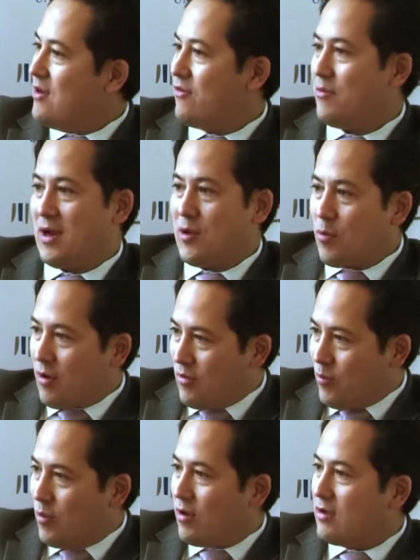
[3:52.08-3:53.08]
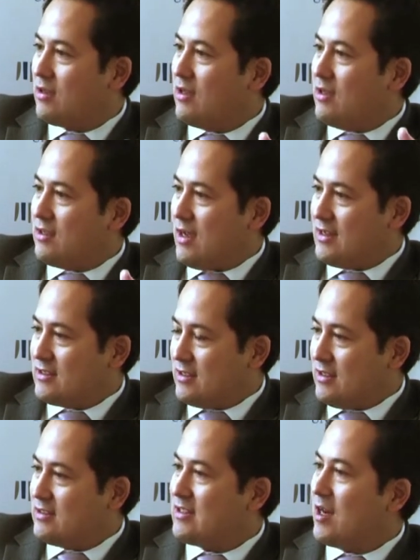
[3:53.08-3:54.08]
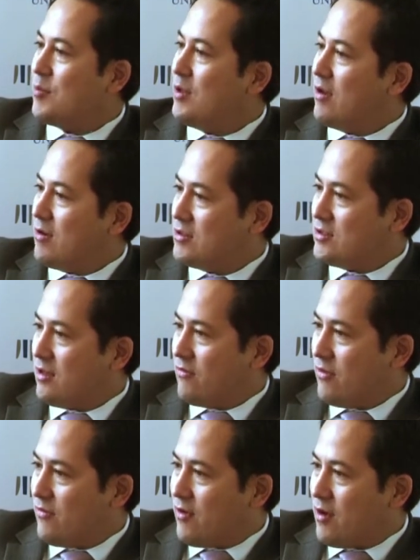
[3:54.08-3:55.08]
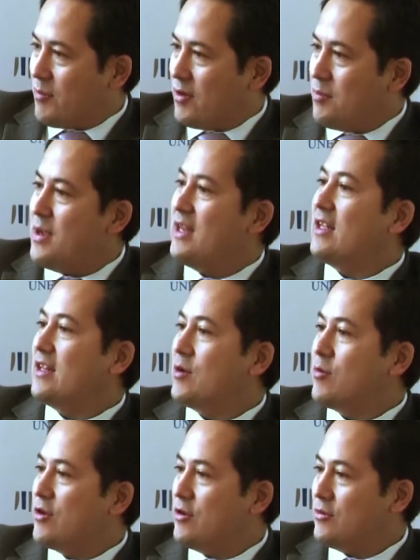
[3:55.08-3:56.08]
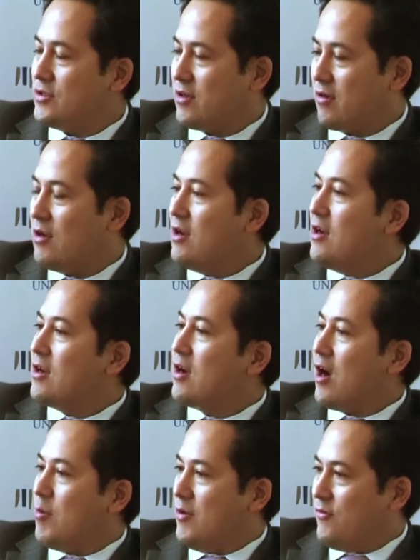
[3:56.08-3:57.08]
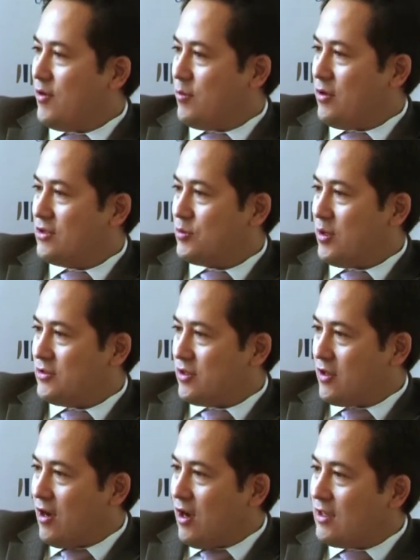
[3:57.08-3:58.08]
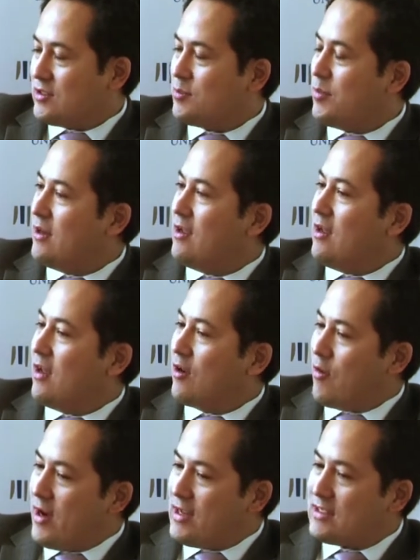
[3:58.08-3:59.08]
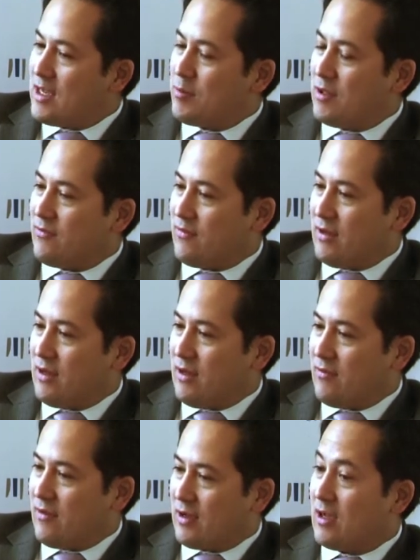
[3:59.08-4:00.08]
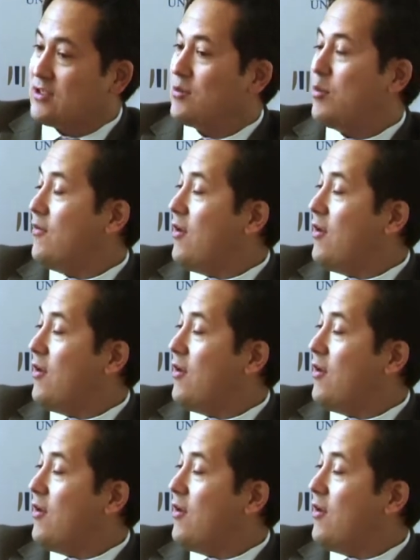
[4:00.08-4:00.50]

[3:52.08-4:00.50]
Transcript: from anywhere in the world to Iceland and set up a large server farm and immediately reduce your carbon footprint as well as your costs. But a great example of a customer of